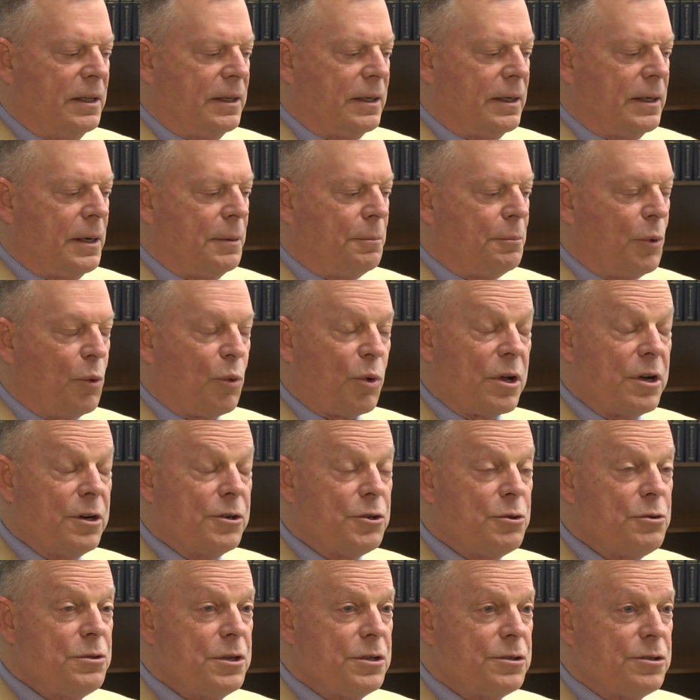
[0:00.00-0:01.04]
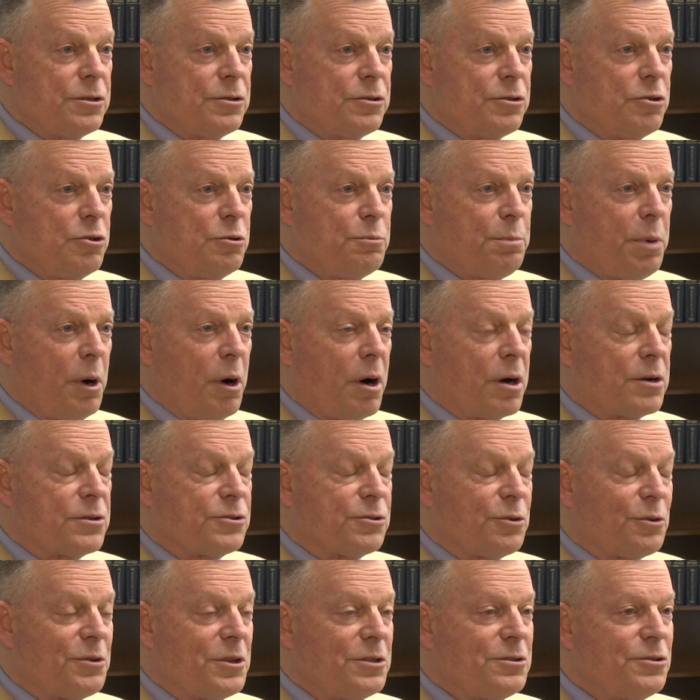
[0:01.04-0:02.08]
We're going to do this in two parts,
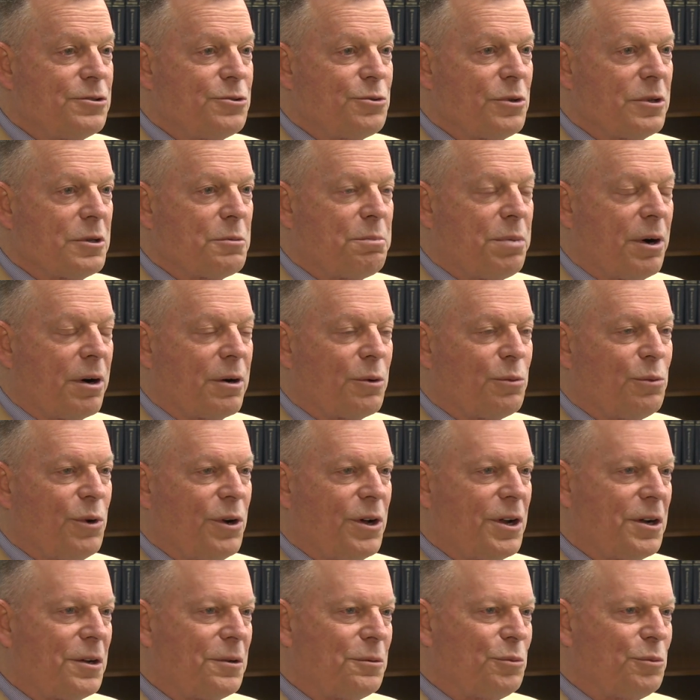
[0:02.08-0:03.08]
so this is really part one,